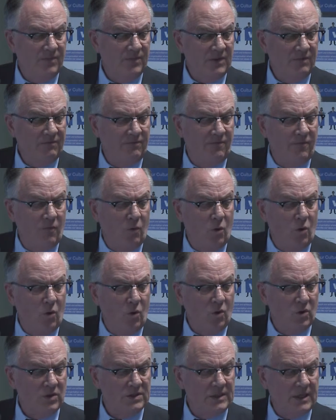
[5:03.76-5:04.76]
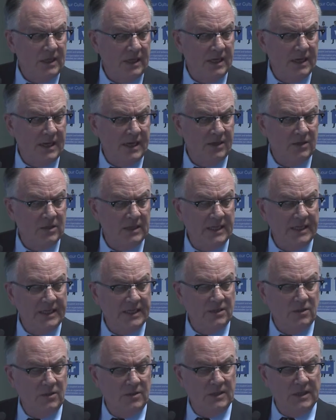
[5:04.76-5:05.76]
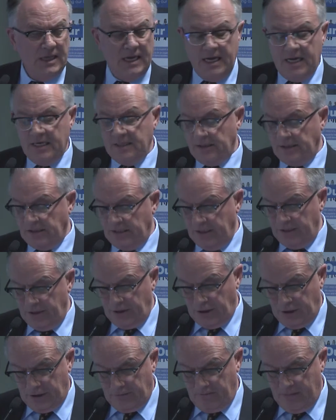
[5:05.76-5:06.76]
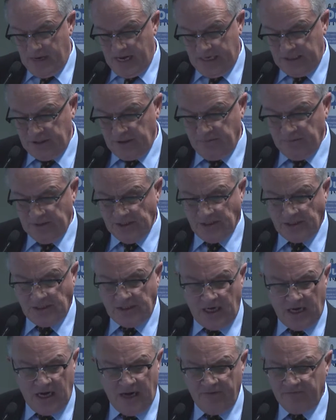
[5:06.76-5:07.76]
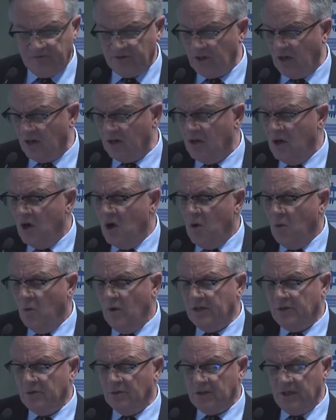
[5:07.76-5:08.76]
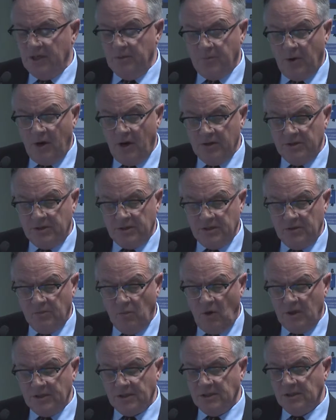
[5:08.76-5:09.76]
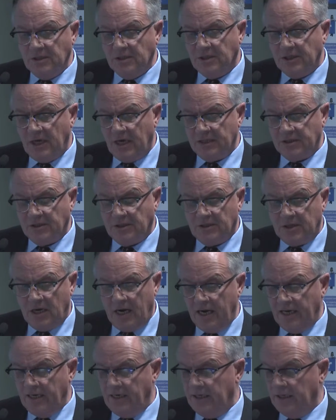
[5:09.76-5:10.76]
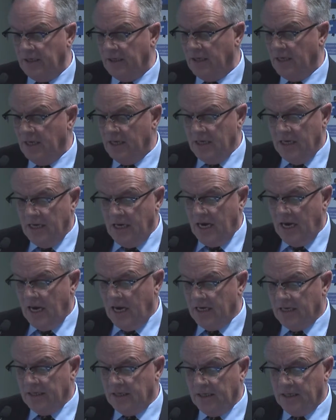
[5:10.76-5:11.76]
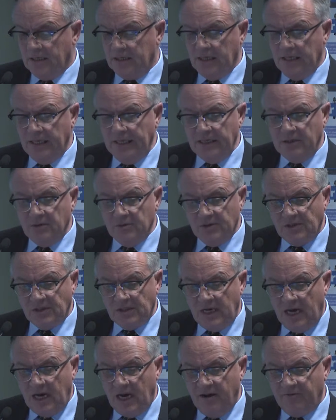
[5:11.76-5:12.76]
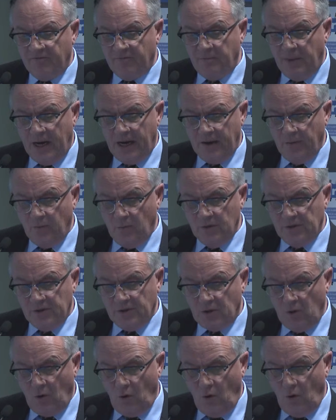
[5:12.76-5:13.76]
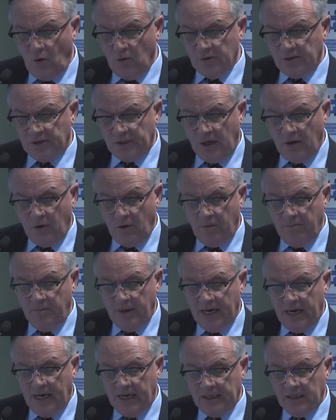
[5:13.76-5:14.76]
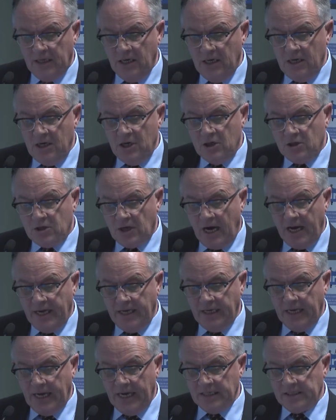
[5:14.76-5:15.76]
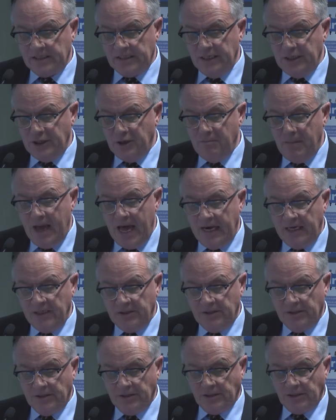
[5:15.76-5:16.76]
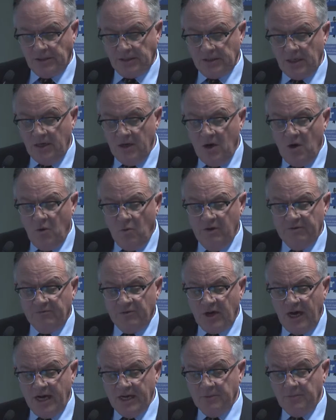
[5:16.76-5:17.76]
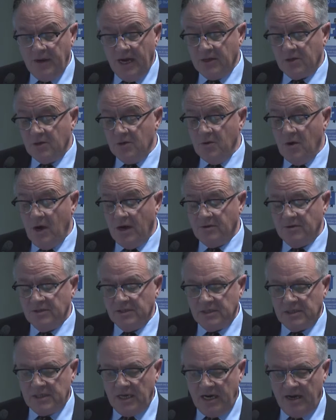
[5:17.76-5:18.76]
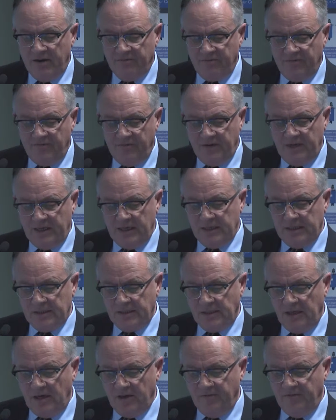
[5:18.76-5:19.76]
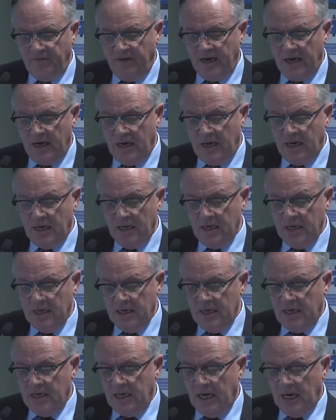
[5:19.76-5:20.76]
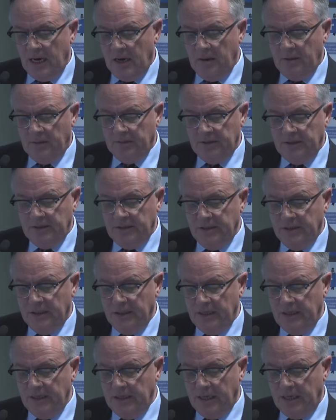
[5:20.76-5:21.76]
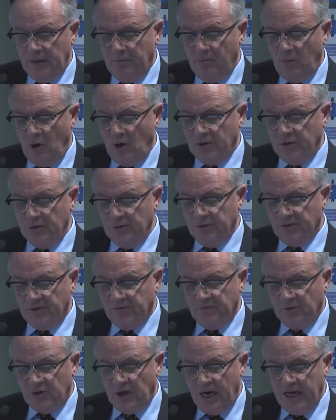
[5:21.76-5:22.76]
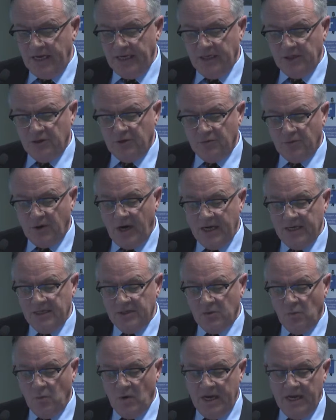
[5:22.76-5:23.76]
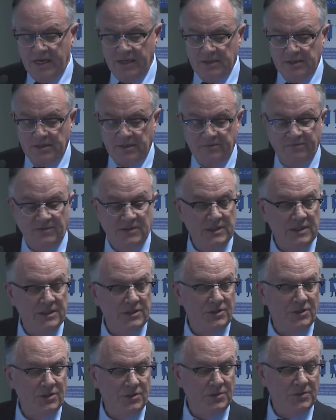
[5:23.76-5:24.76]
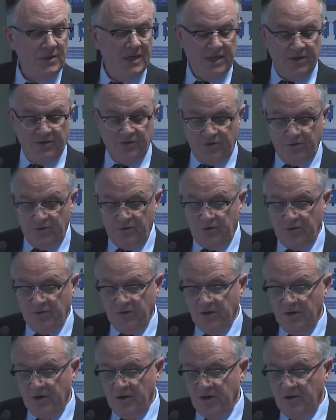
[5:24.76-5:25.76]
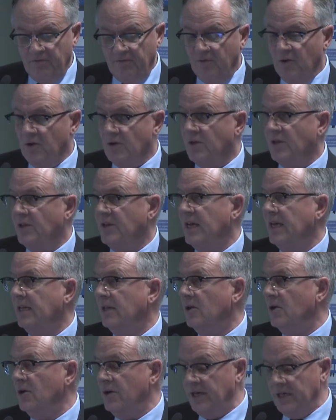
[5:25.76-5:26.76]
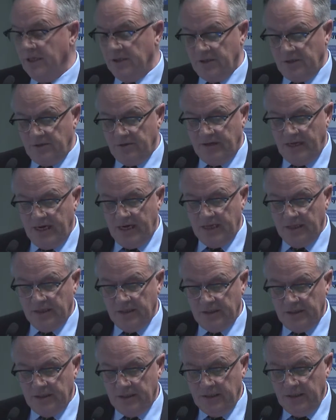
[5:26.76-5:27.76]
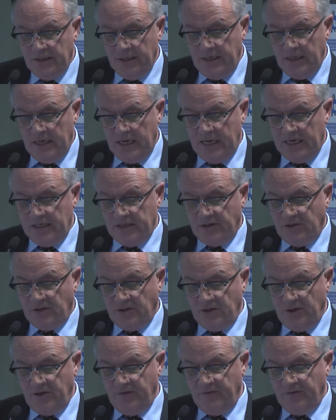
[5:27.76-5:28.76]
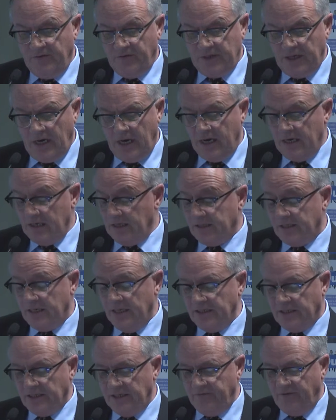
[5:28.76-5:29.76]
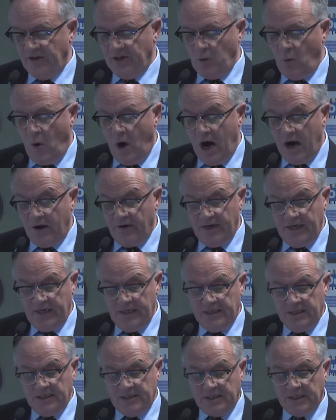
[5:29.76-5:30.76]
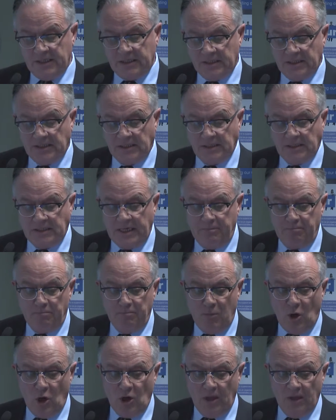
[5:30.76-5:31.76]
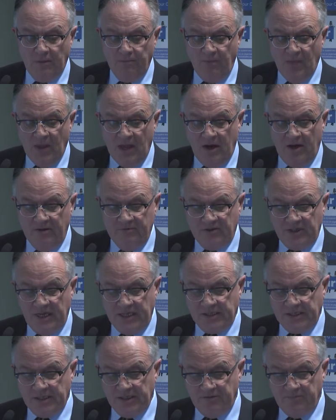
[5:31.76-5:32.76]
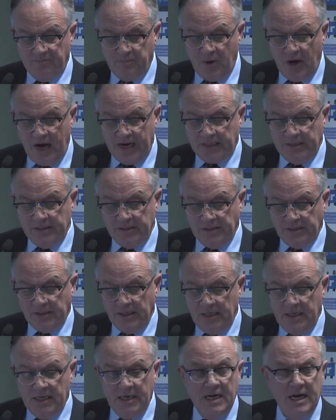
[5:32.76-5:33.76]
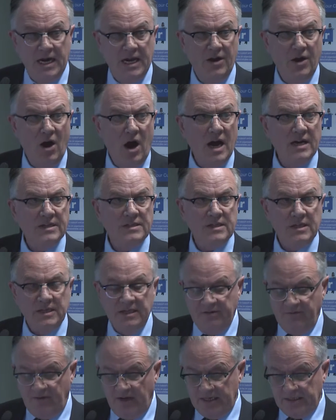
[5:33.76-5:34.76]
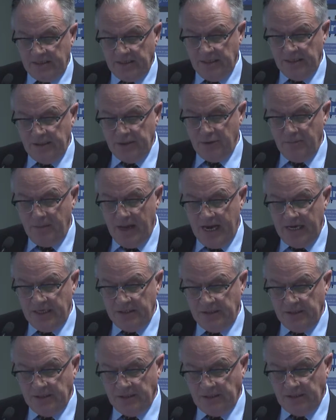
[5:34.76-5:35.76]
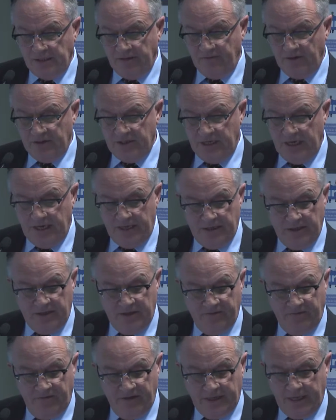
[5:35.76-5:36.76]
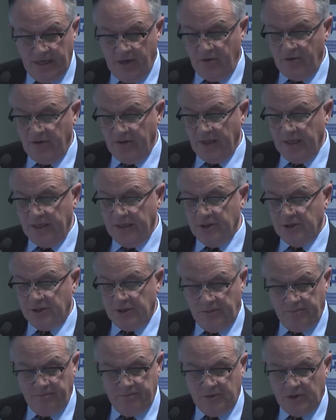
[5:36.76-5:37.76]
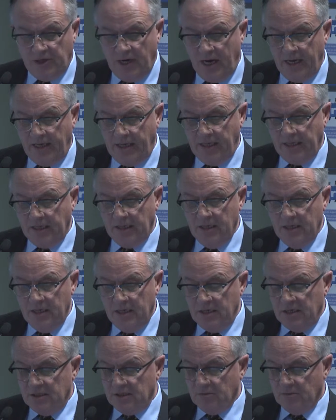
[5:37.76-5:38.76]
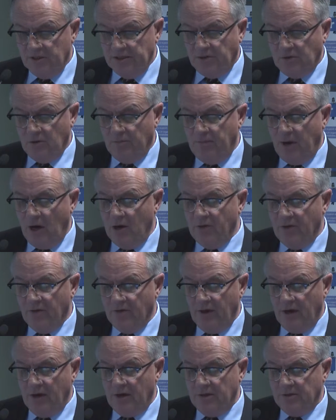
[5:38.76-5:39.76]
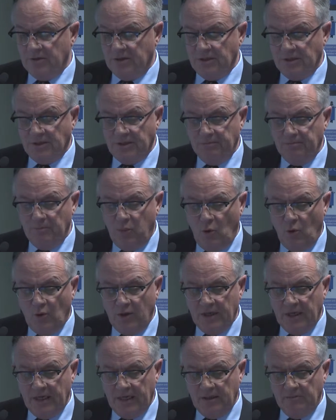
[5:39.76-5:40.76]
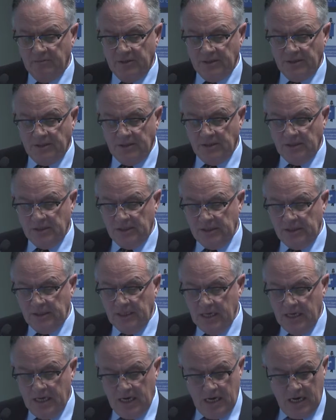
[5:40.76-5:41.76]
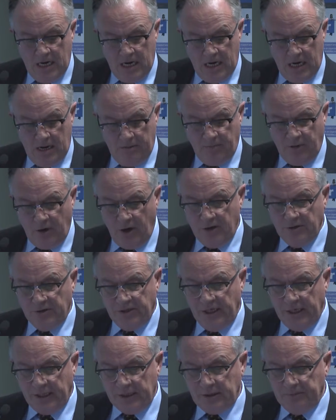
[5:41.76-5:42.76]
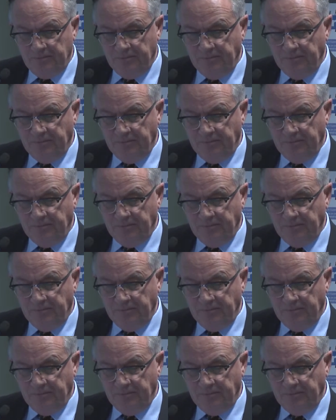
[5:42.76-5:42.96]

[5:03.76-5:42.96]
for our clinical and senior management staff. So we took the approach that it wasn't just training clinical staff, but it was also about training our senior managers. We've trained about 200 staff so far in the modules of training to raise awareness of the issue and to further their learnings around a sensitive inquiry and the 6-step model of sensitive practice. And 19 of our senior managers have attended the Vic Health leadership training. So we saw both of those as important elements in the project.